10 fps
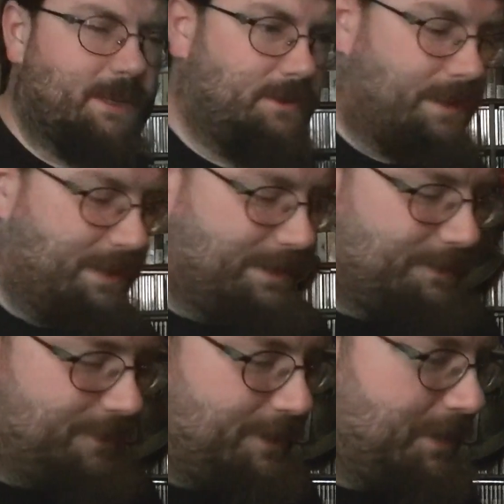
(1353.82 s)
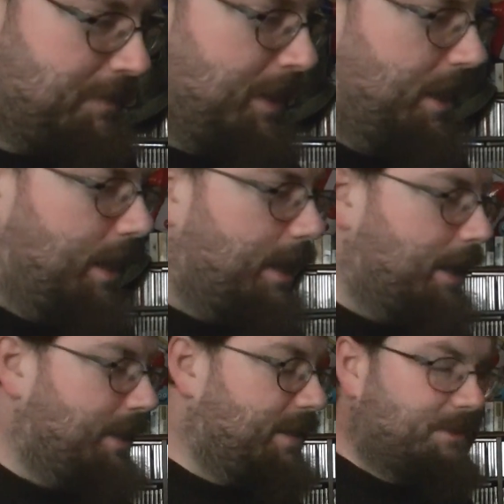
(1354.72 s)
sure that doesn't fall out.
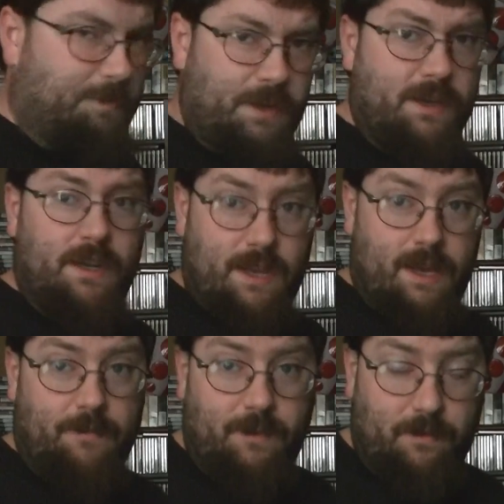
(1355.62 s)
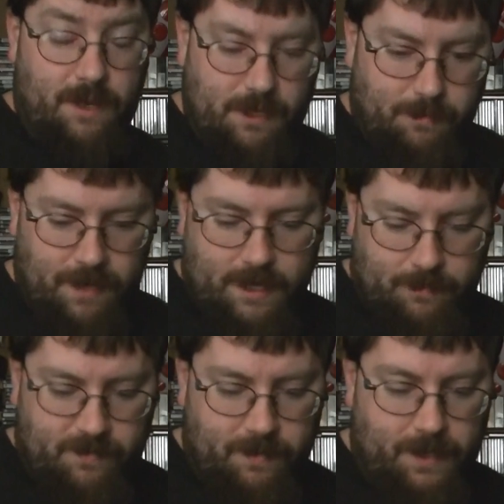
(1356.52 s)
Uh, that was pretty good. Got a few nice
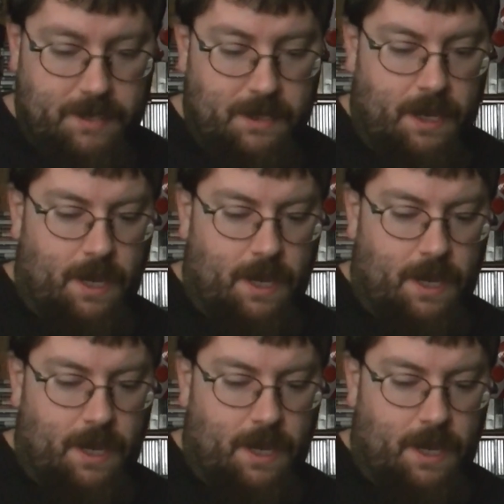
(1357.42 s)
pickups from that.